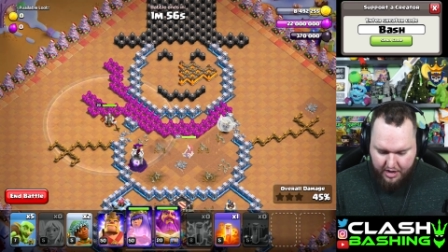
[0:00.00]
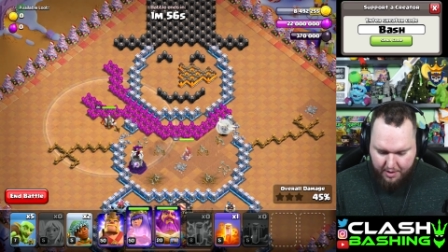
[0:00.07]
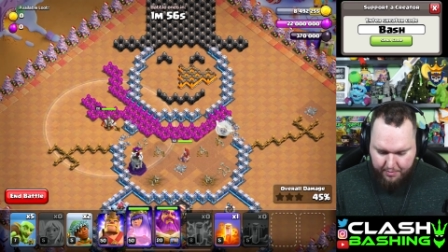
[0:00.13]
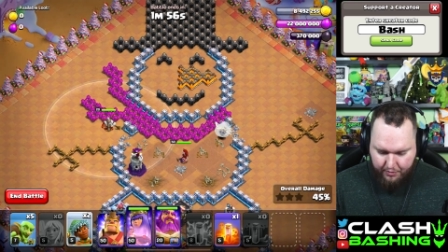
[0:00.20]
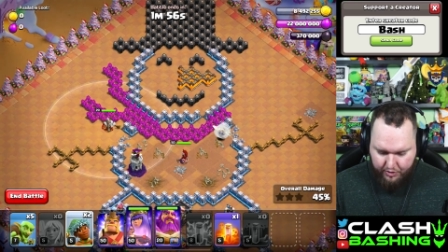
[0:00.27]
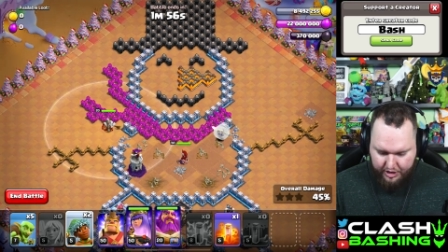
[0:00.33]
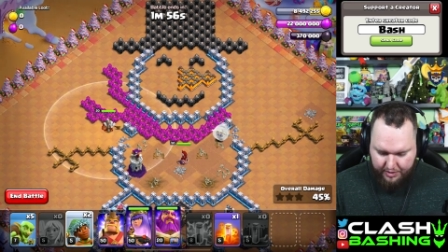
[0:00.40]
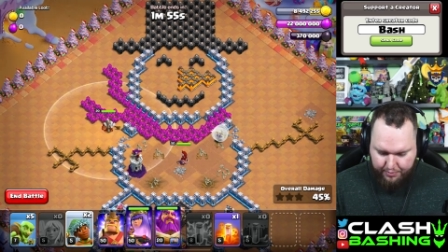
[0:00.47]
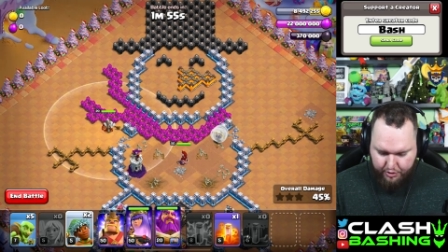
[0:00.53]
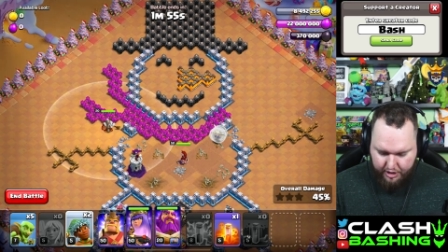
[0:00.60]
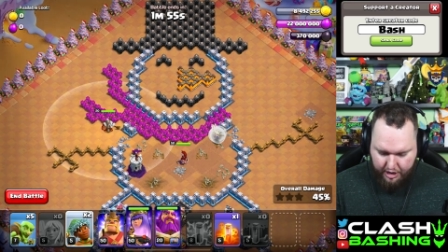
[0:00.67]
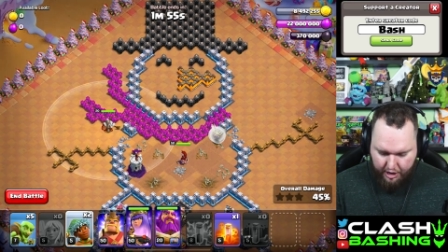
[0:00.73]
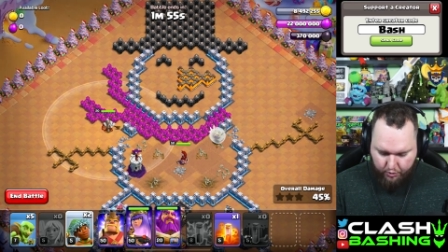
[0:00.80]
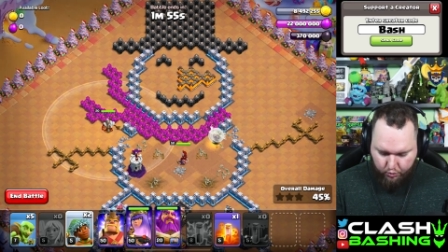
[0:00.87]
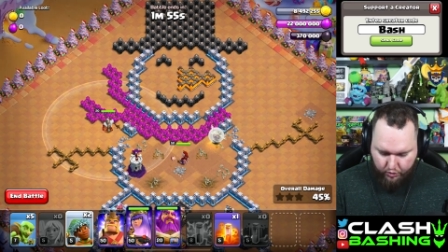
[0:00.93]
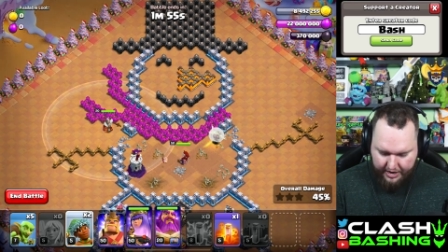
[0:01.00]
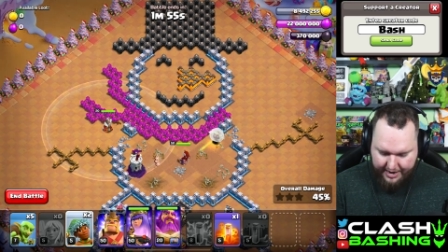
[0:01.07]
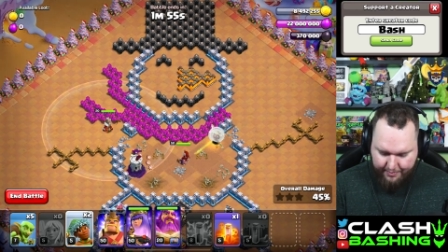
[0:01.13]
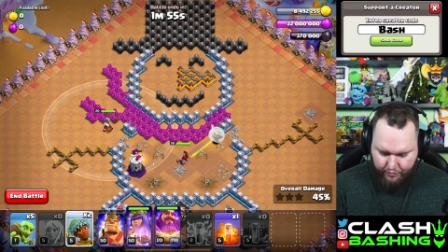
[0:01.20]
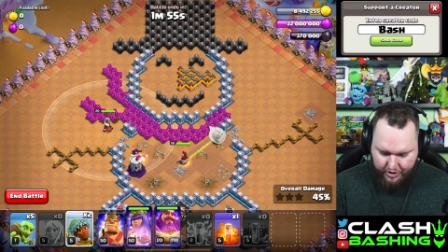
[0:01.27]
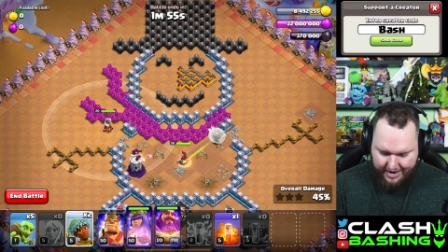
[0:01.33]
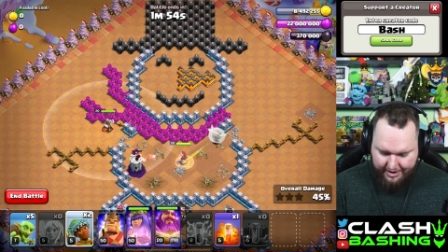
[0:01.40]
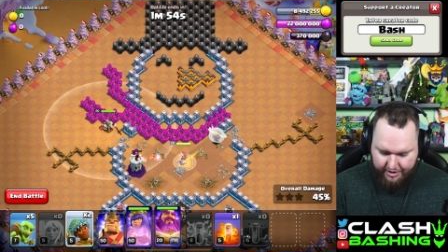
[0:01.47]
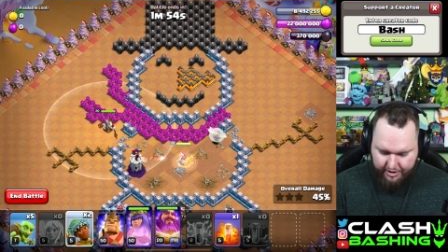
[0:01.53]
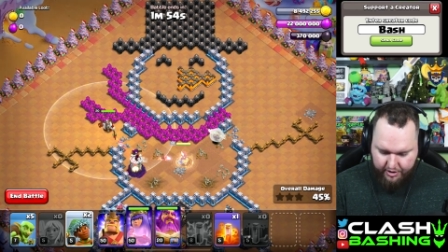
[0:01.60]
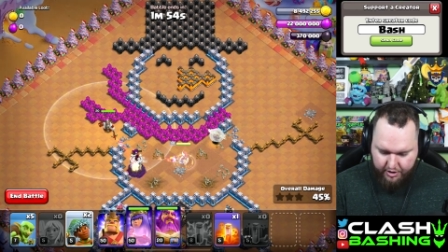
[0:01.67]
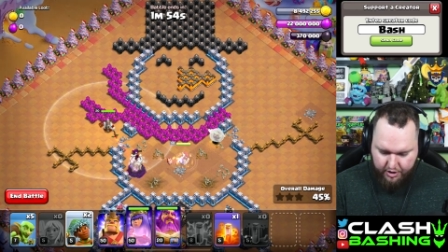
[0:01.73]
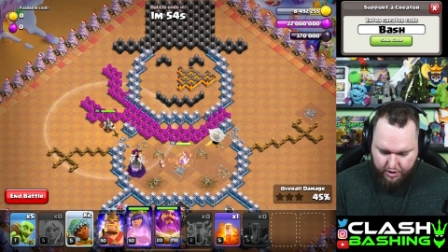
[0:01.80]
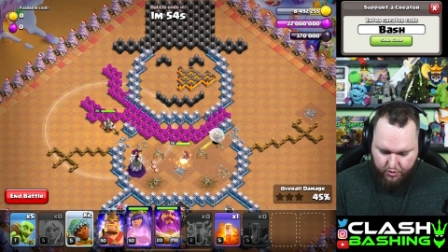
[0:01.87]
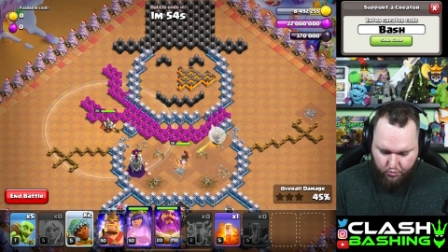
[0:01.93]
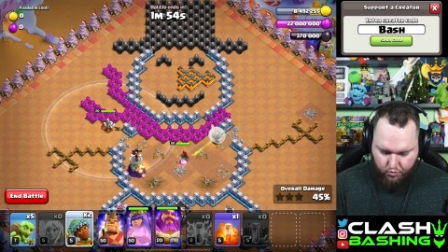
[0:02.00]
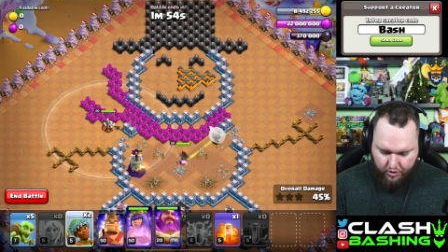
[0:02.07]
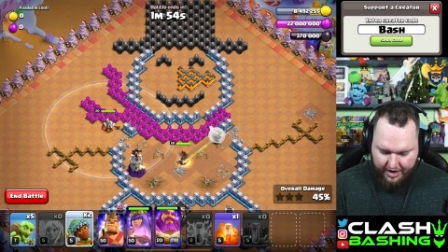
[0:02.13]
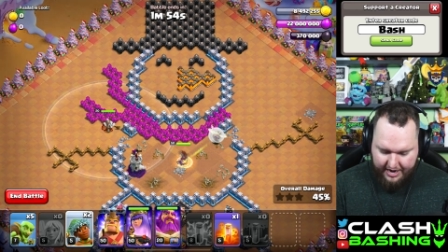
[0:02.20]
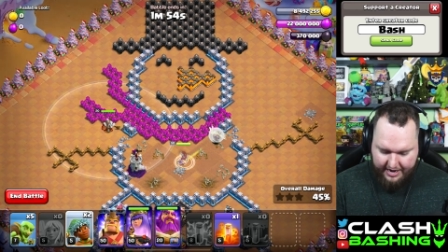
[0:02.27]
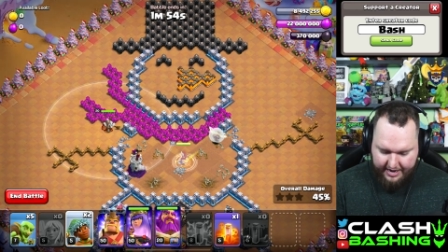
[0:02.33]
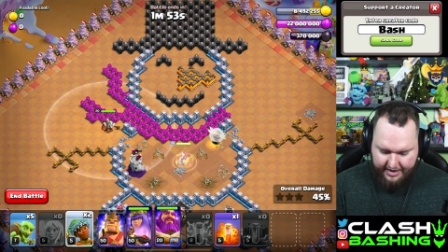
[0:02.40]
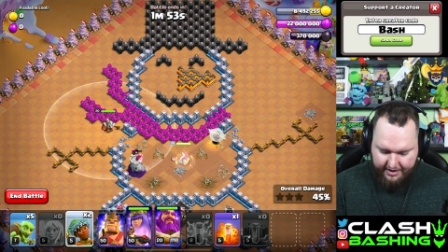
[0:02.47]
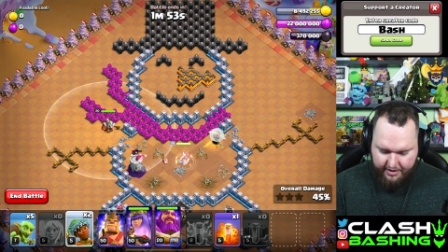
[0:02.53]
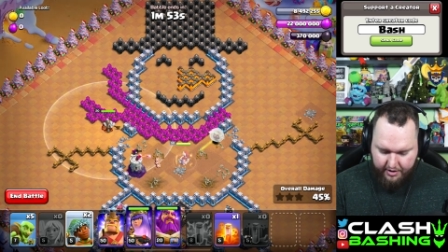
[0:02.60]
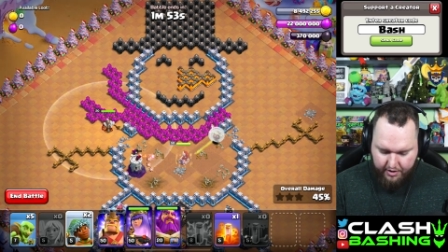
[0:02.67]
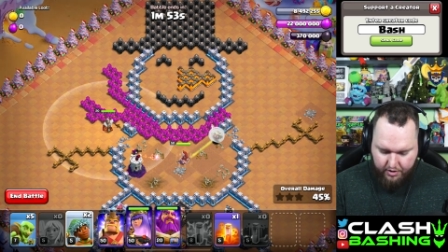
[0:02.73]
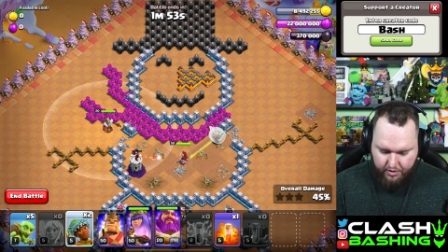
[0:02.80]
but we're going to put a Ram Rider right in,